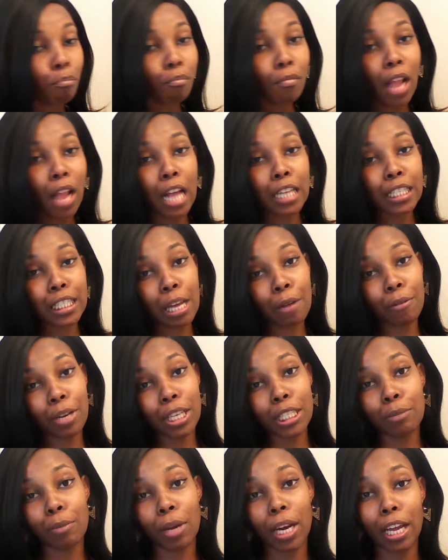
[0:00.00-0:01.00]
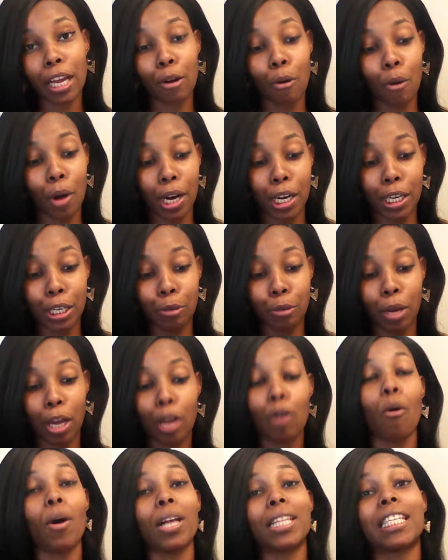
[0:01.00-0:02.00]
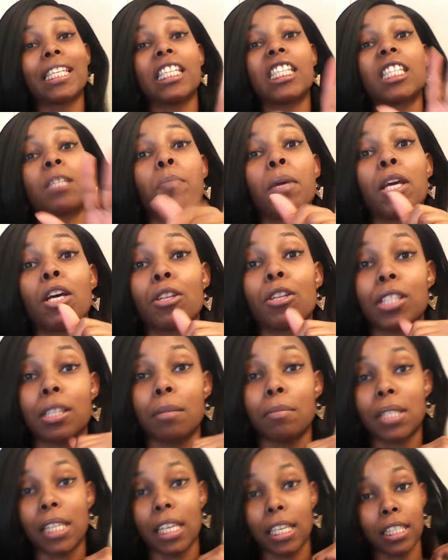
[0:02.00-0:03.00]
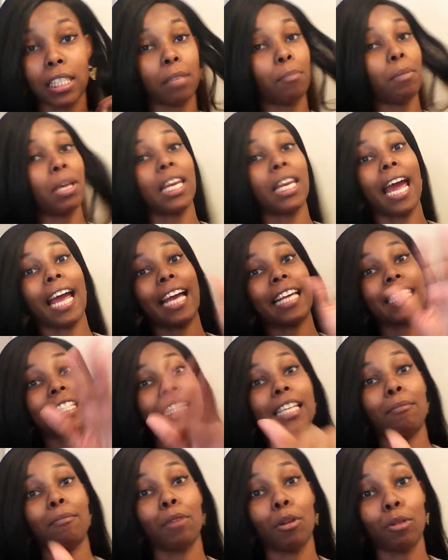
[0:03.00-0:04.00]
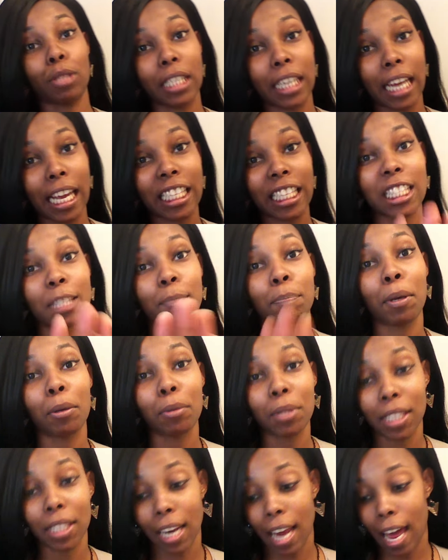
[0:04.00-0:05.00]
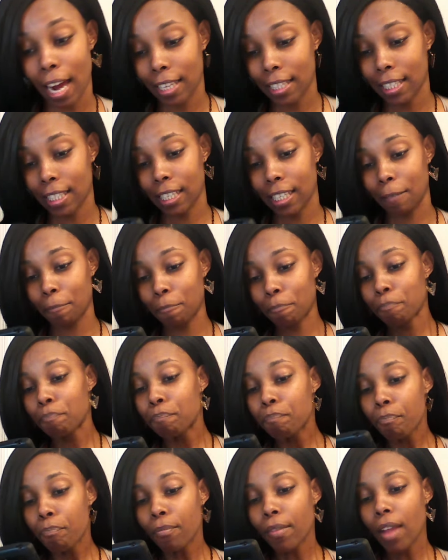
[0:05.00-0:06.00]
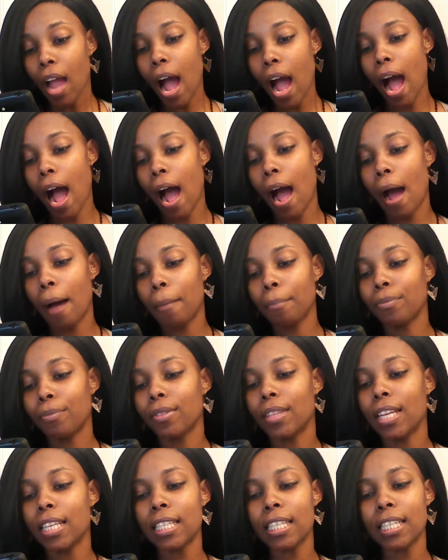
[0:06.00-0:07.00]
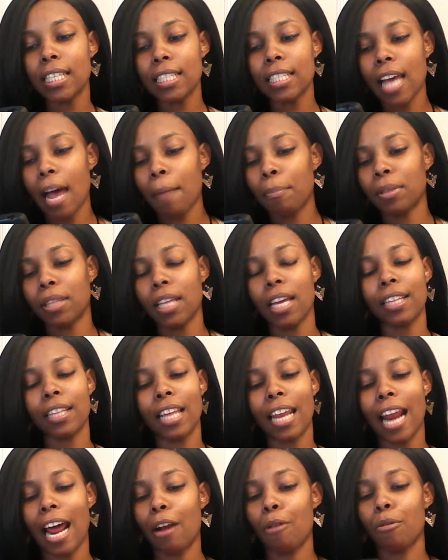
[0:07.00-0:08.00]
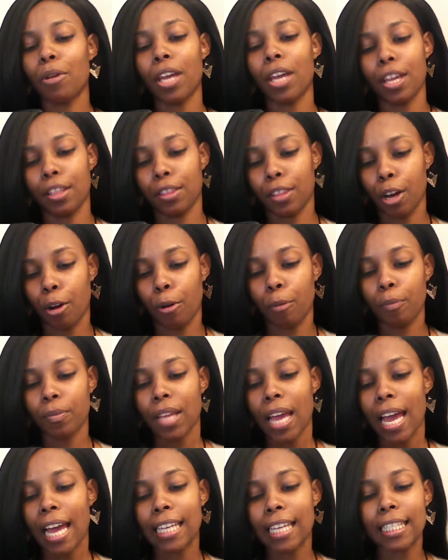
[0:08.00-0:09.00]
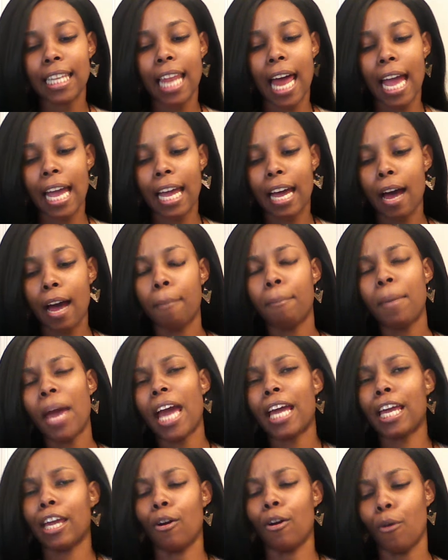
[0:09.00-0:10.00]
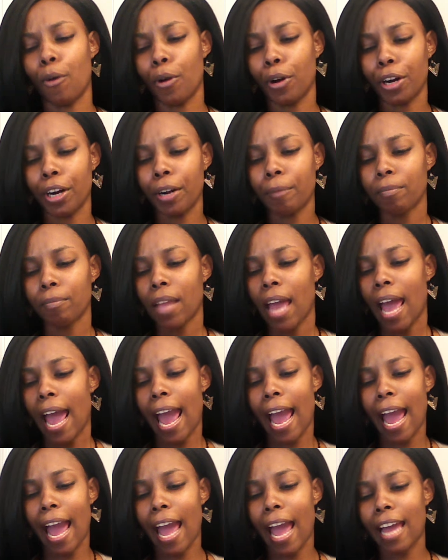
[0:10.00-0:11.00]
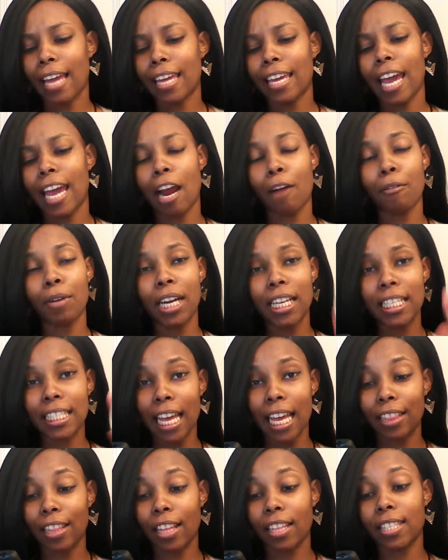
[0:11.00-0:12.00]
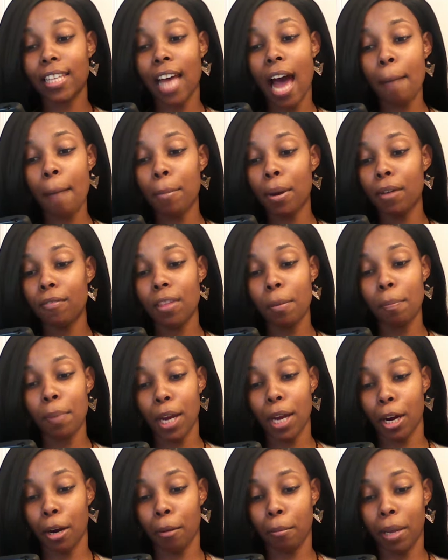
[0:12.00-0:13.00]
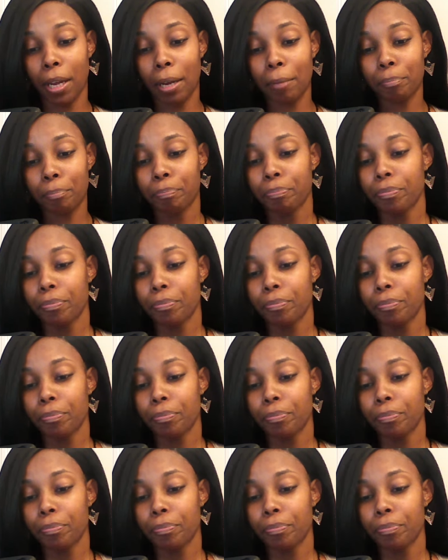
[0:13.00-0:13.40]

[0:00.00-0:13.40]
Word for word: So this is what they going to do. They going to spill some tea. To me, they ain't sip no tea. They spilt a lot of tea. Um, this is the type of thing that I don't get though. It's like a pecking order, and Karen is at the top of the pyramid.